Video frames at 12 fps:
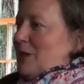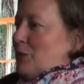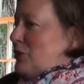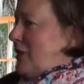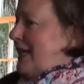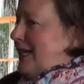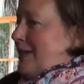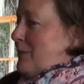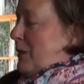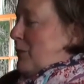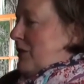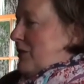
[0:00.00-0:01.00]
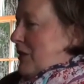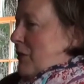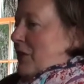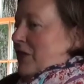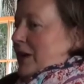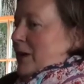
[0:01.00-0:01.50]
We're trying to keep up with
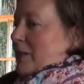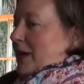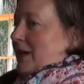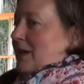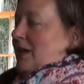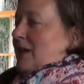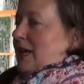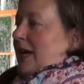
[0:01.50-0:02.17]
growth there by